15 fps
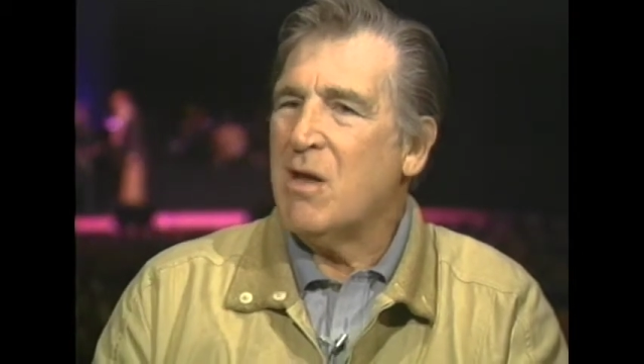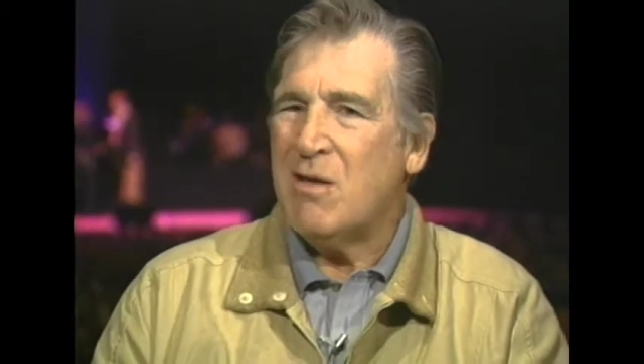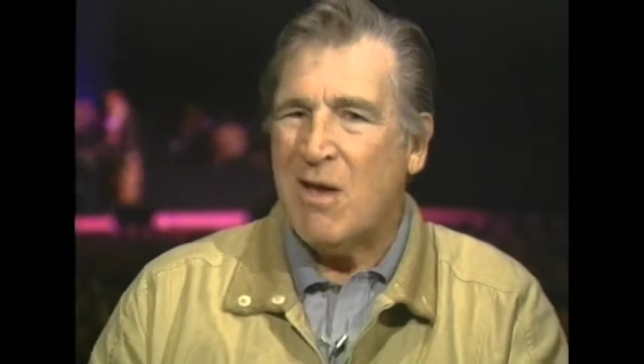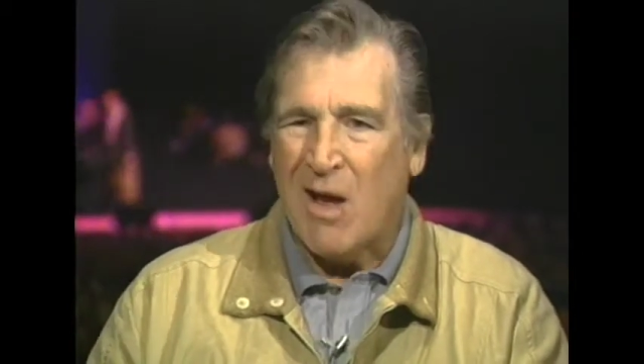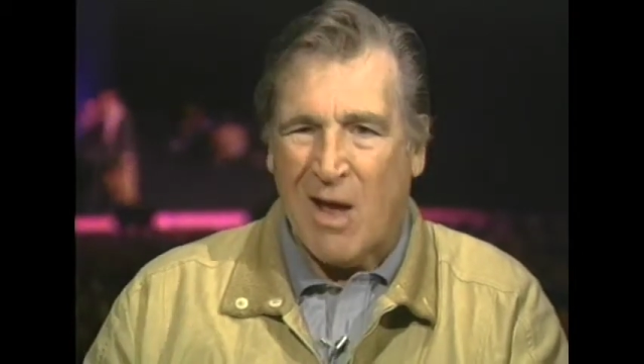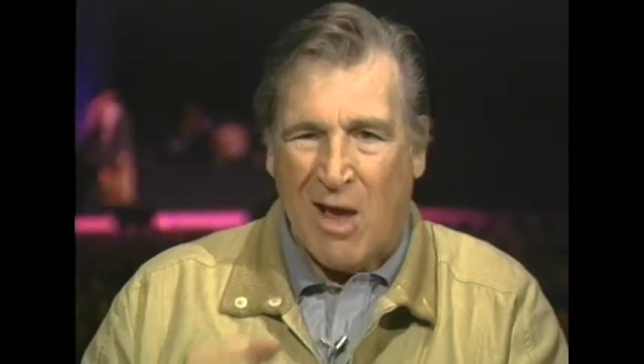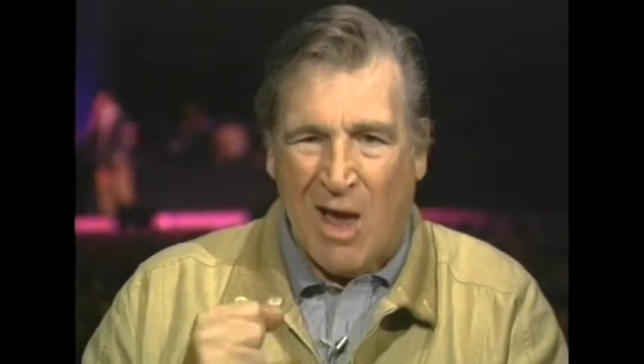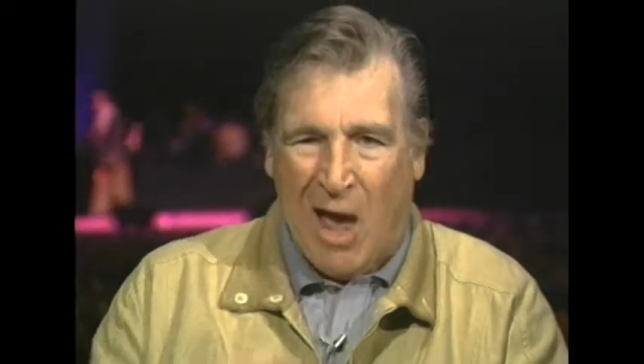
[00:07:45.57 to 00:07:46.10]

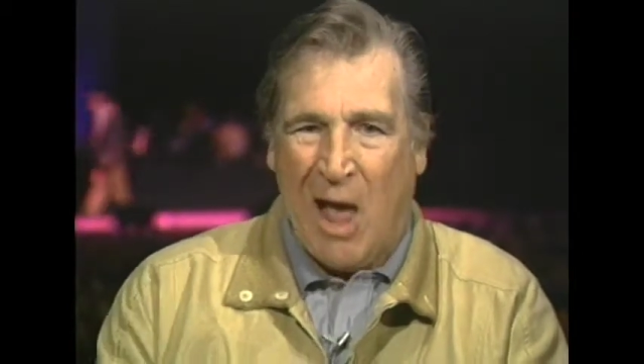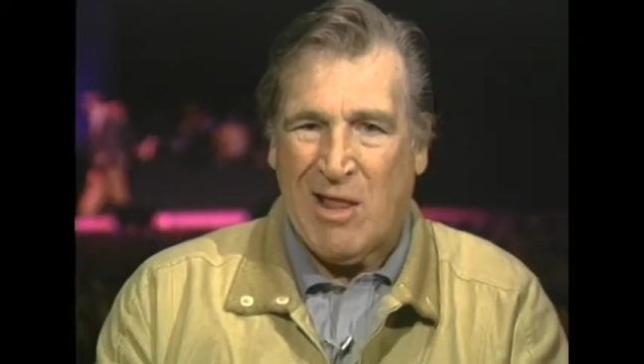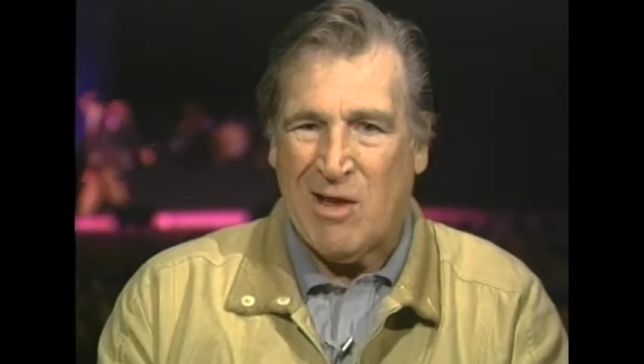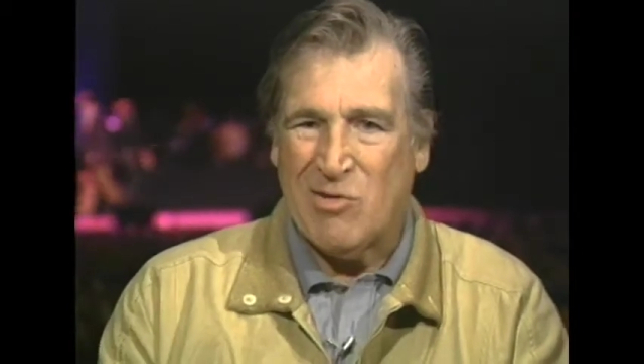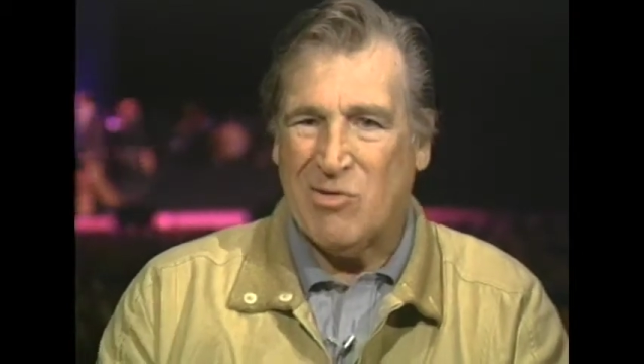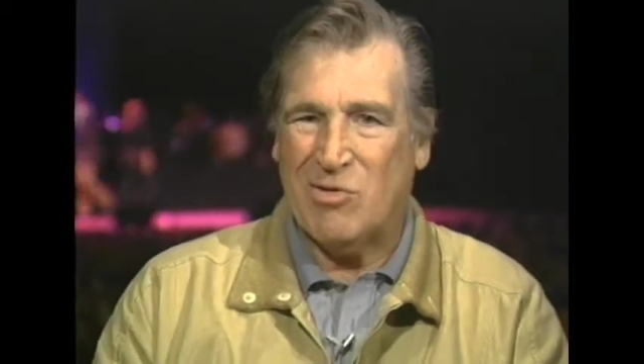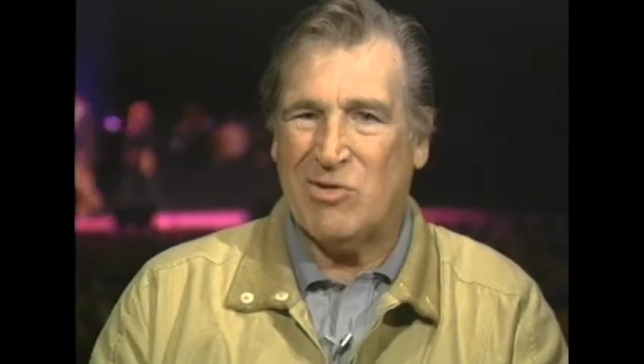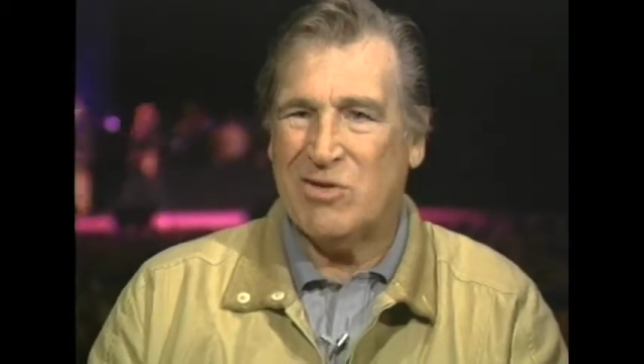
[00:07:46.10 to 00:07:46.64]
You
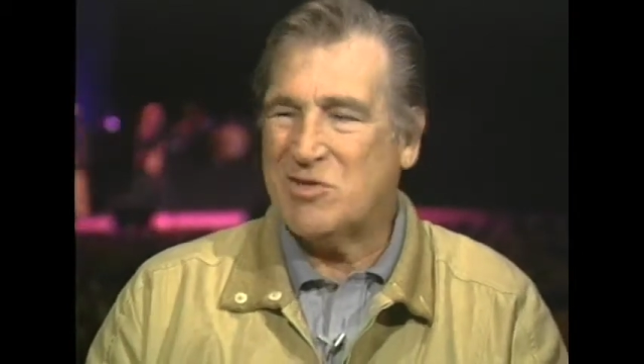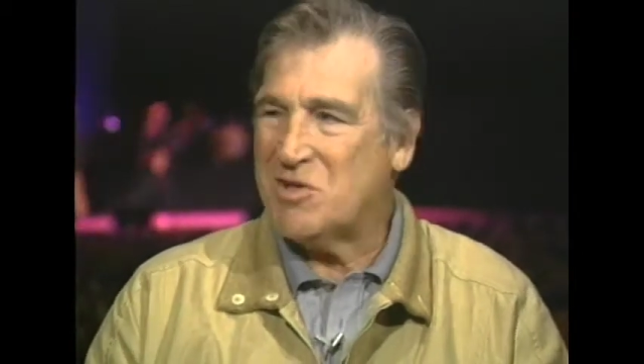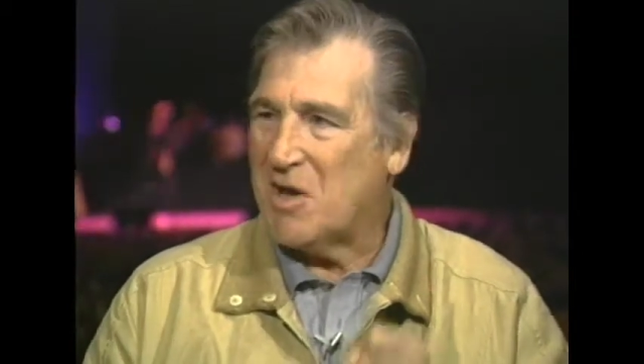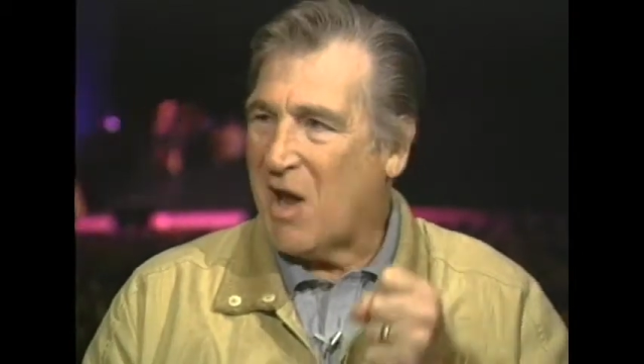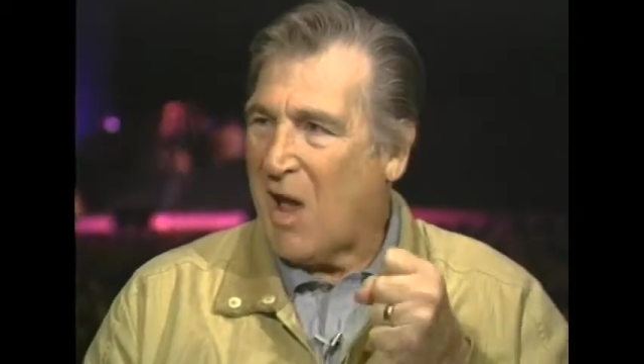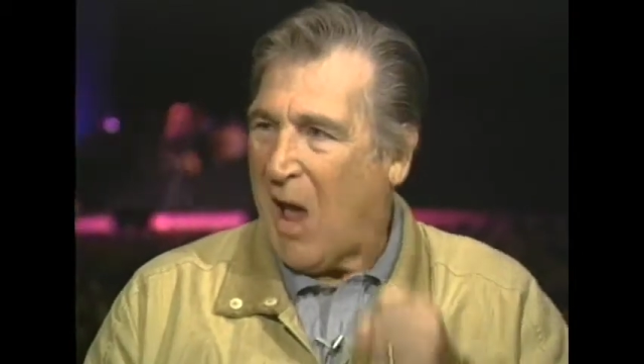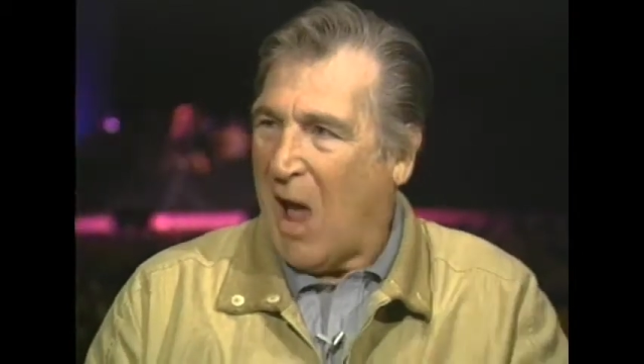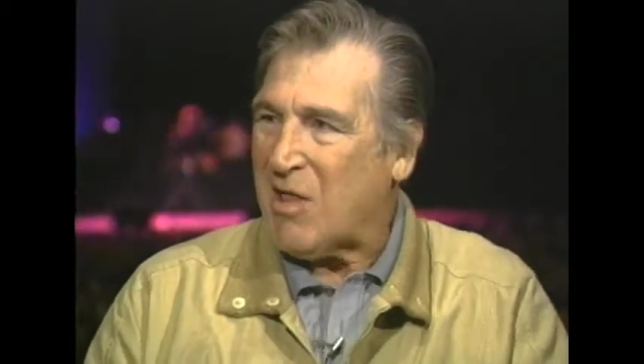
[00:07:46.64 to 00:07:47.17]
gotta do this,
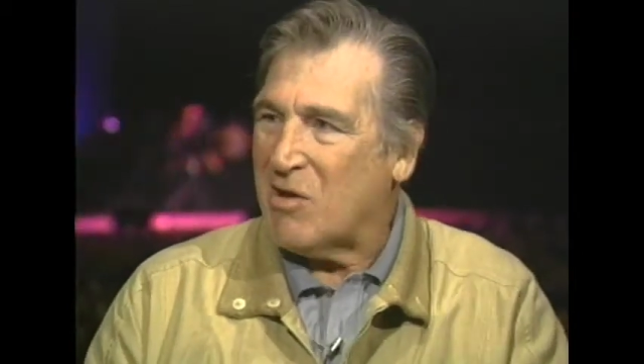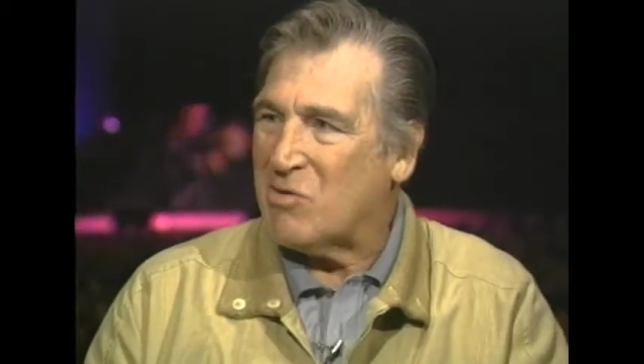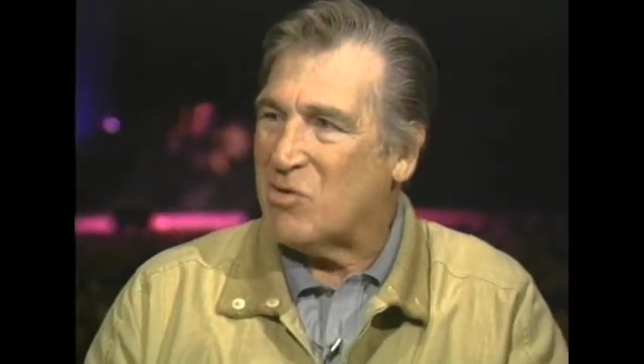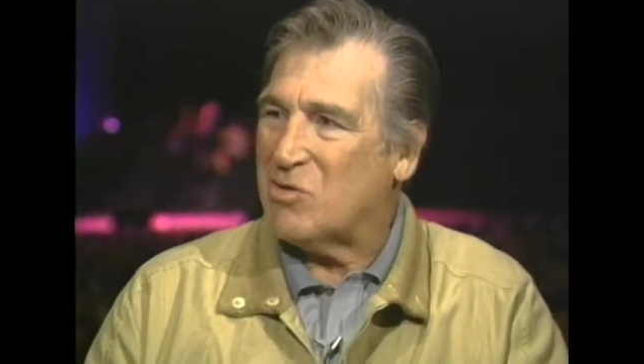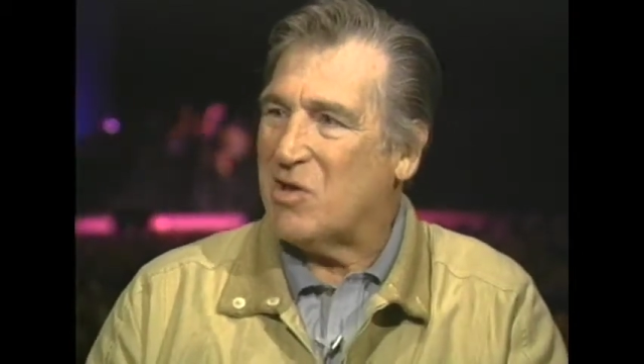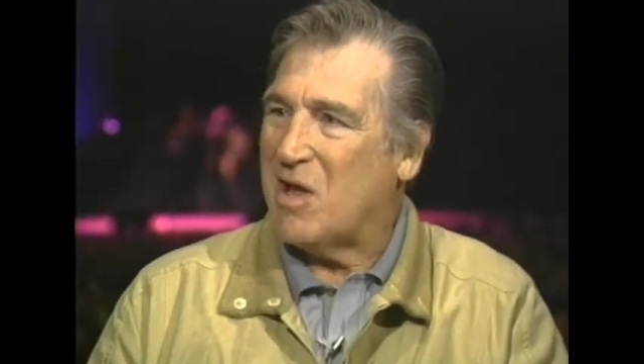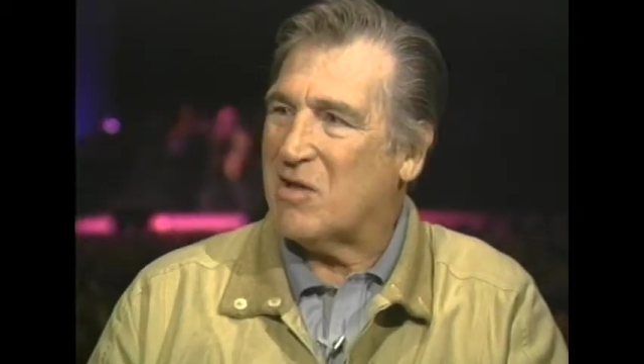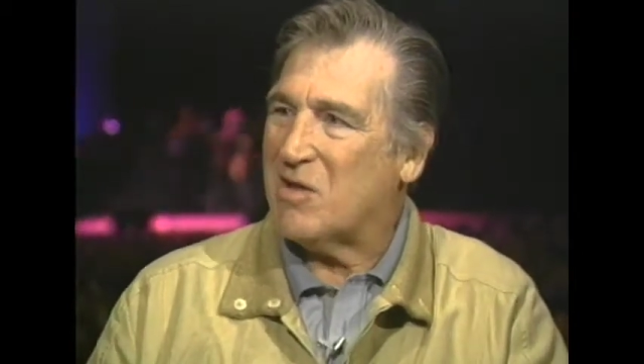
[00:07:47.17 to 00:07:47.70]
you gotta
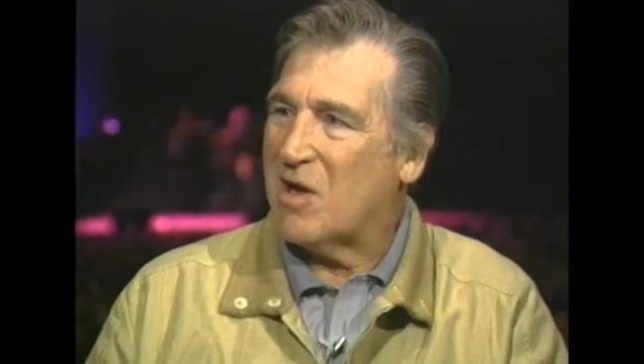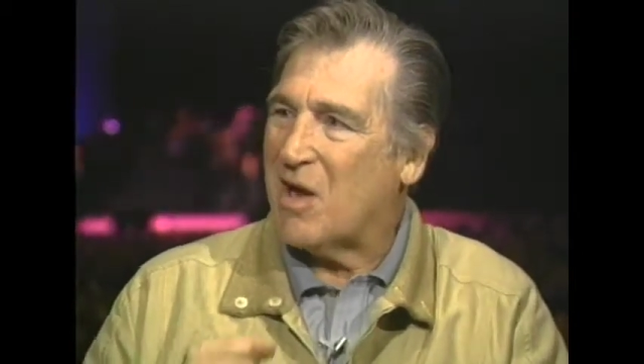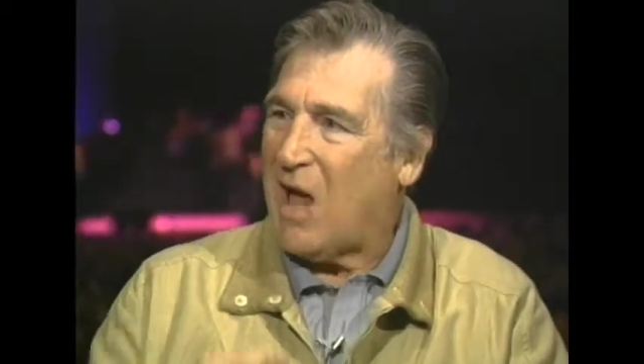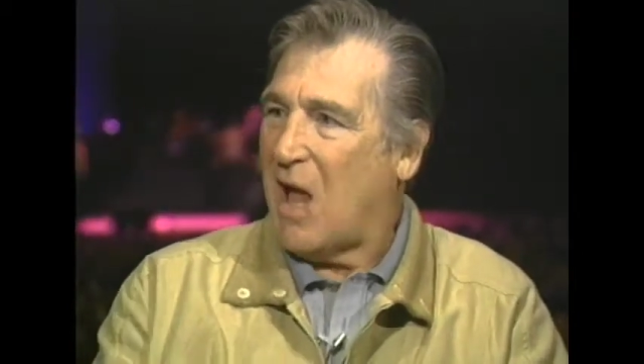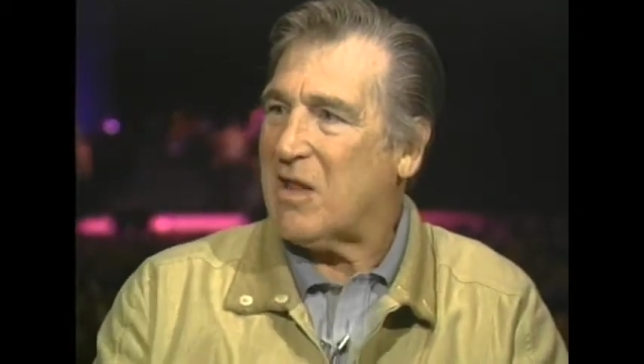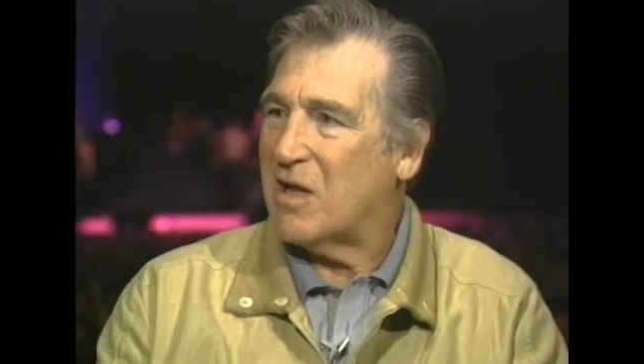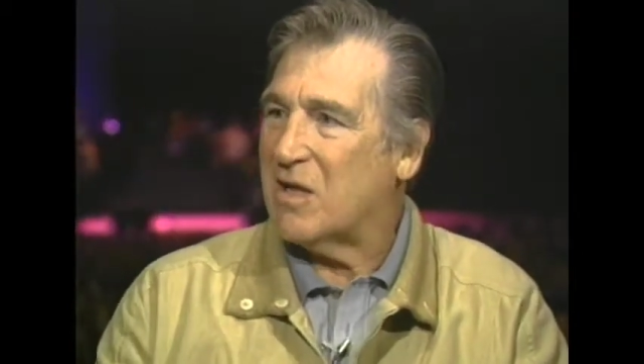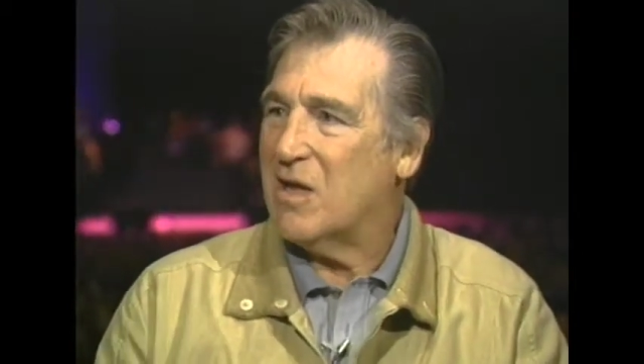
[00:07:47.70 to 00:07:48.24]
do that, you gotta,